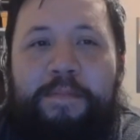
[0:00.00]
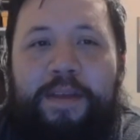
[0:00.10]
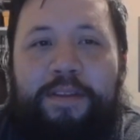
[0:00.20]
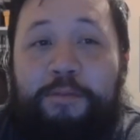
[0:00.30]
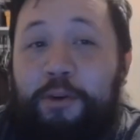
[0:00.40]

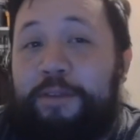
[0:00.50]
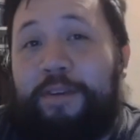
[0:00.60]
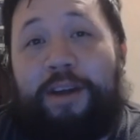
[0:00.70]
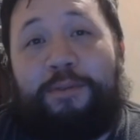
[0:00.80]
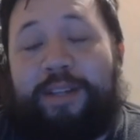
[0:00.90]
The
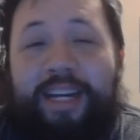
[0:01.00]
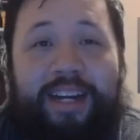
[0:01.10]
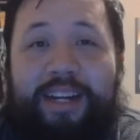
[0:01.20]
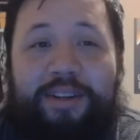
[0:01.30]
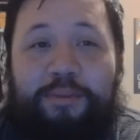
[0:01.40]
45 one, that
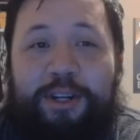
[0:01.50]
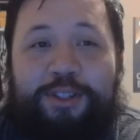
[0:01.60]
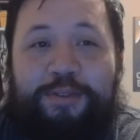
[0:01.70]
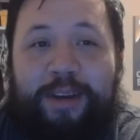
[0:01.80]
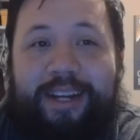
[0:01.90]
guy didn't watch
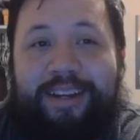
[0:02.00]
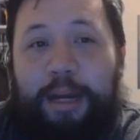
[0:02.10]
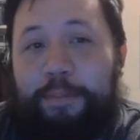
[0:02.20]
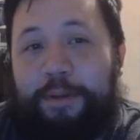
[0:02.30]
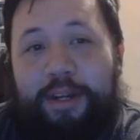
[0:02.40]
the fight.
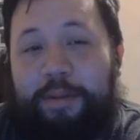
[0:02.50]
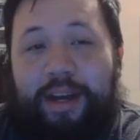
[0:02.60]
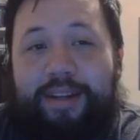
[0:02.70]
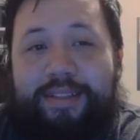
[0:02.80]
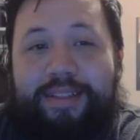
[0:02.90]
I'm gonna be
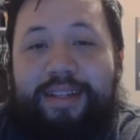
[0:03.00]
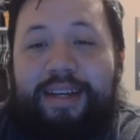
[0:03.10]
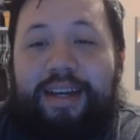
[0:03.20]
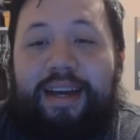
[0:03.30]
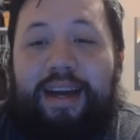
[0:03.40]
honest,
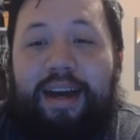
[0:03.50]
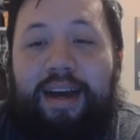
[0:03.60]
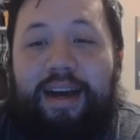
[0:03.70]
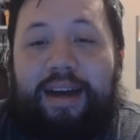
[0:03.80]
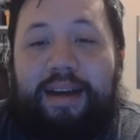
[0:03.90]

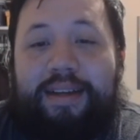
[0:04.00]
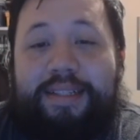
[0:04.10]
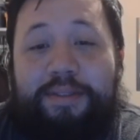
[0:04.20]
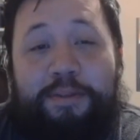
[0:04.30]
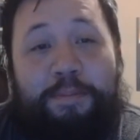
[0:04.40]
because uh,
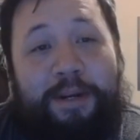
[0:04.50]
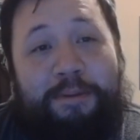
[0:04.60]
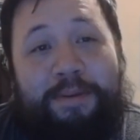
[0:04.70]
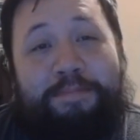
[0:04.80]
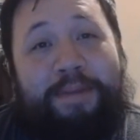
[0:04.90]
it was a pretty
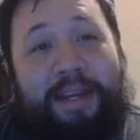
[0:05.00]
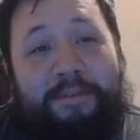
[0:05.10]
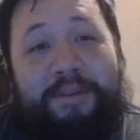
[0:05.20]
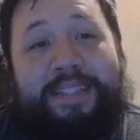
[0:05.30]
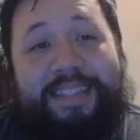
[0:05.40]
one big
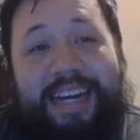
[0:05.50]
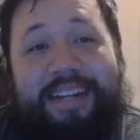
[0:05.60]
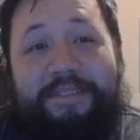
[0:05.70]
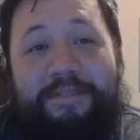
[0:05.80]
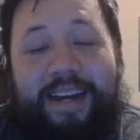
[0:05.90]

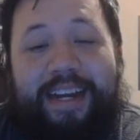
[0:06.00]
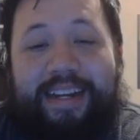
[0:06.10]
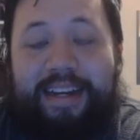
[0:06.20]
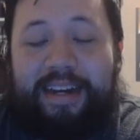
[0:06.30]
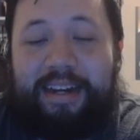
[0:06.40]
one-sided
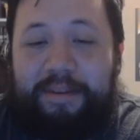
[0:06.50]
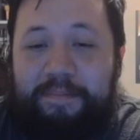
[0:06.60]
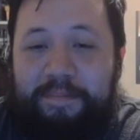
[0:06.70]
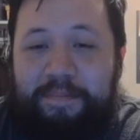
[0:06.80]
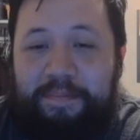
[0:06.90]
fight.
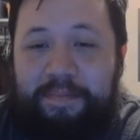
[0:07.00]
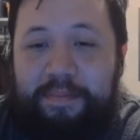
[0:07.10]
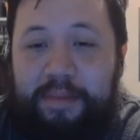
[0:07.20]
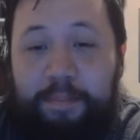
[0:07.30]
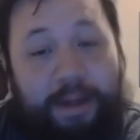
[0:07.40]
Um,
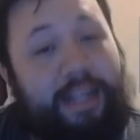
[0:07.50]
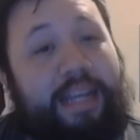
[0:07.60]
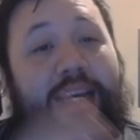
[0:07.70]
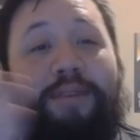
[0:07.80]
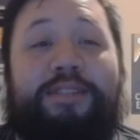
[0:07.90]
but
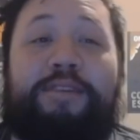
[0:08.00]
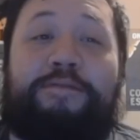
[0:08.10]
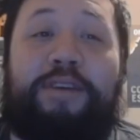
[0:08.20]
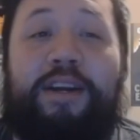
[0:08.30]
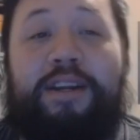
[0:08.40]
it was a
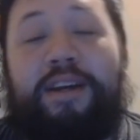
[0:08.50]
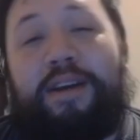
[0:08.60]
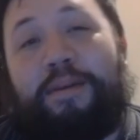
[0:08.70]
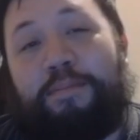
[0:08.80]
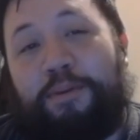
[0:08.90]
fun,
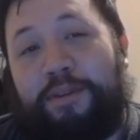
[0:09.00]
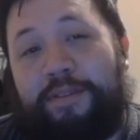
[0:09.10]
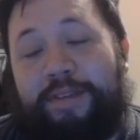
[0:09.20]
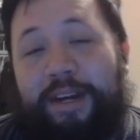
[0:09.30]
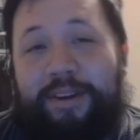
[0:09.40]
brutal
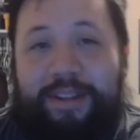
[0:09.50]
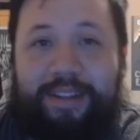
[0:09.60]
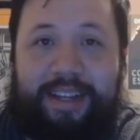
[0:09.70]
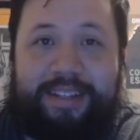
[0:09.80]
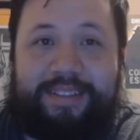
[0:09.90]
affair
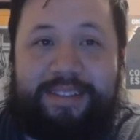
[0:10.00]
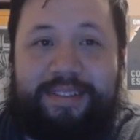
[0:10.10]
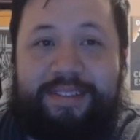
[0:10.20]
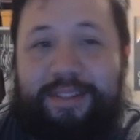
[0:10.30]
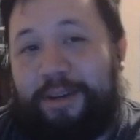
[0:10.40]
nonetheless.
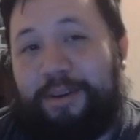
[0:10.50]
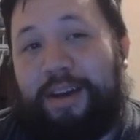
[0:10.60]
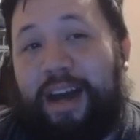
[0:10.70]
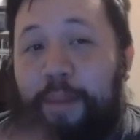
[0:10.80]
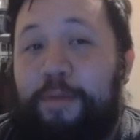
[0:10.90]
You know,
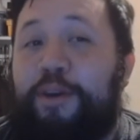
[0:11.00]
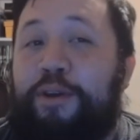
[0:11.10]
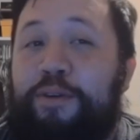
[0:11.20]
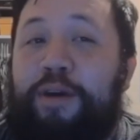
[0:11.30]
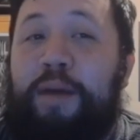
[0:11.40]
I'm a good
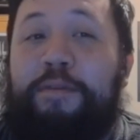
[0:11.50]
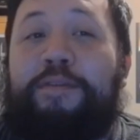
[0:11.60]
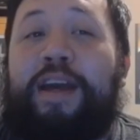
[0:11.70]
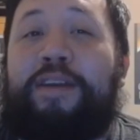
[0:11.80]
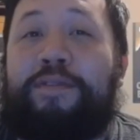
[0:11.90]
old, I'm a
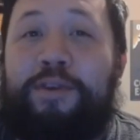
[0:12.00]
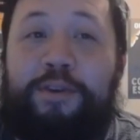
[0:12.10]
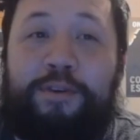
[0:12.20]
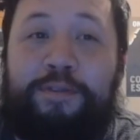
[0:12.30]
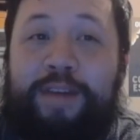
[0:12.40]
fan of good
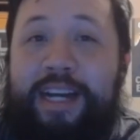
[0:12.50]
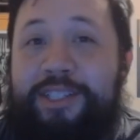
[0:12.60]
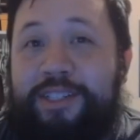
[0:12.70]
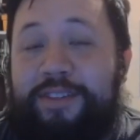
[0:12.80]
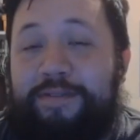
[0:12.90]

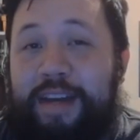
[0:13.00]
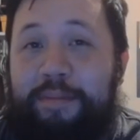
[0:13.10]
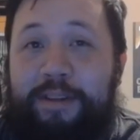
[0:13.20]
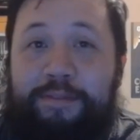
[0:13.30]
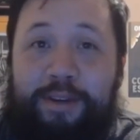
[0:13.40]
old-fashioned
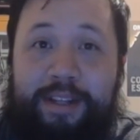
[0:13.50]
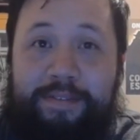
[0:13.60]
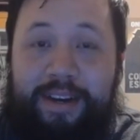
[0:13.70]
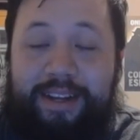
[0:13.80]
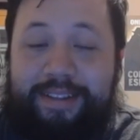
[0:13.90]
family-friendly
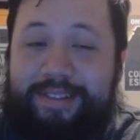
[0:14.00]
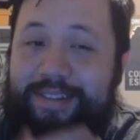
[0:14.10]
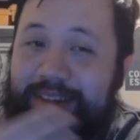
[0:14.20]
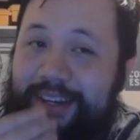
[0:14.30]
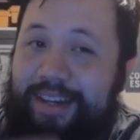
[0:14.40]
violence,
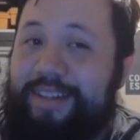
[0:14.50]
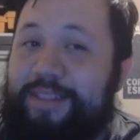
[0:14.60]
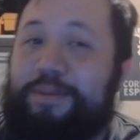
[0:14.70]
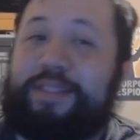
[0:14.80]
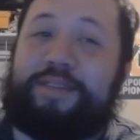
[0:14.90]
and
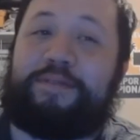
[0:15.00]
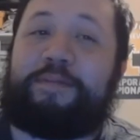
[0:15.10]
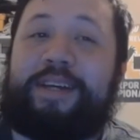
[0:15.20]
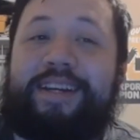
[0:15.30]
this was it for me.